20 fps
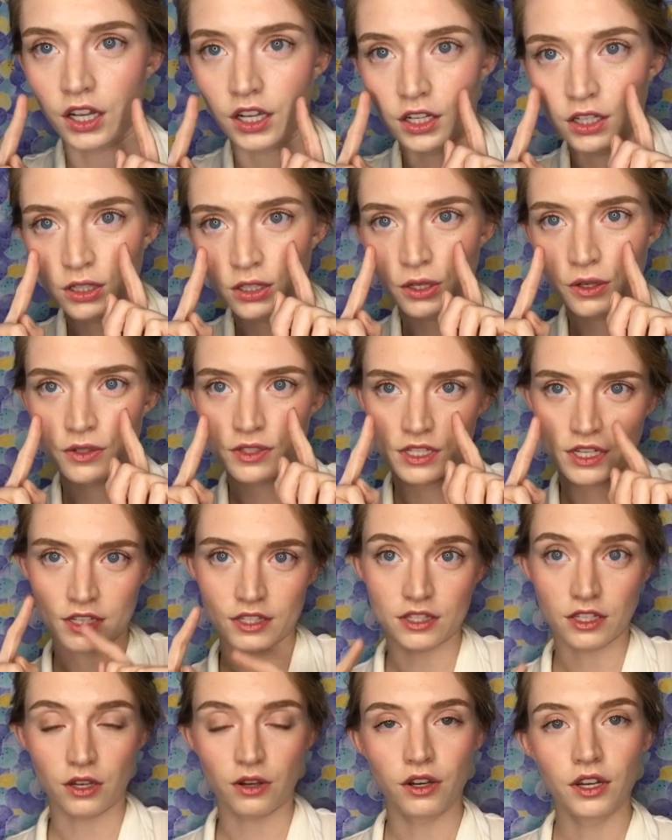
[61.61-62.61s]
Close it.
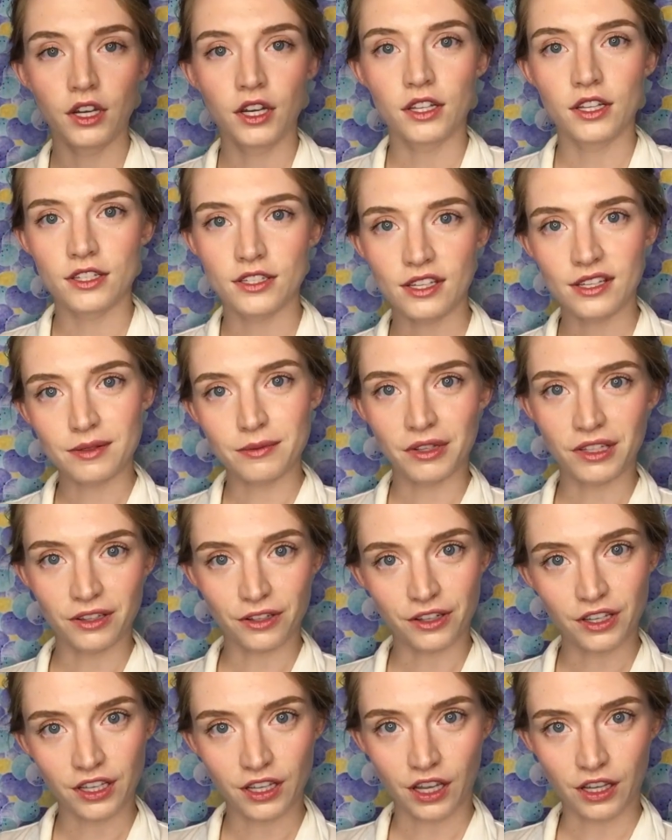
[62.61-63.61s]
So this is me
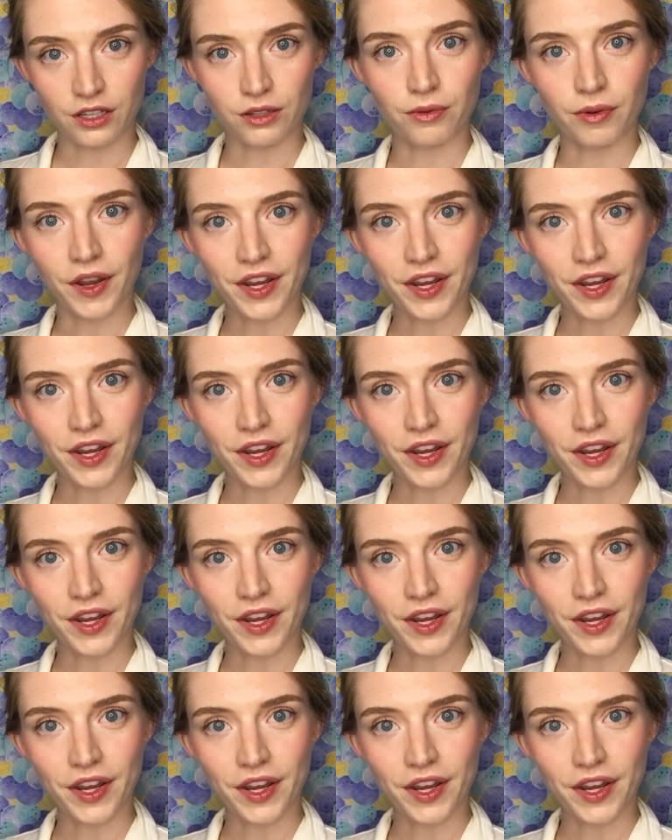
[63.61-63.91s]
looking at you